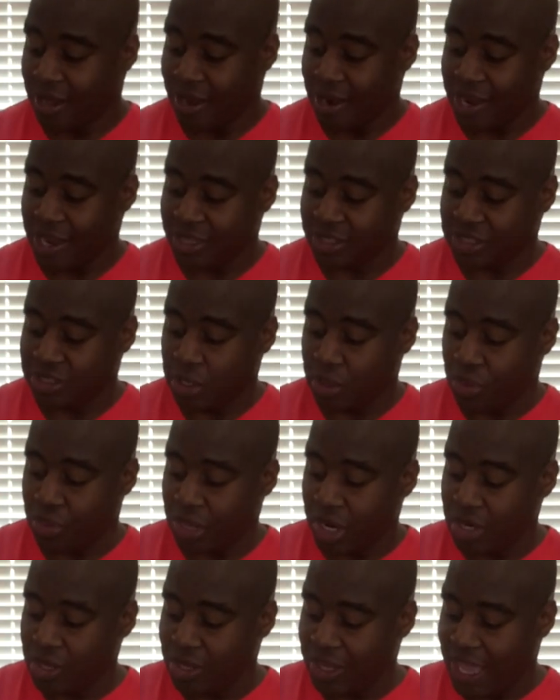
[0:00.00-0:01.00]
All right, so
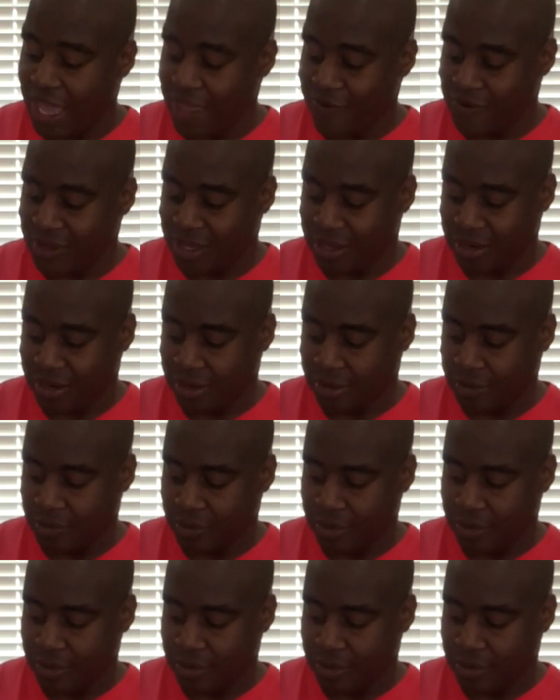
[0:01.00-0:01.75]
there you have it.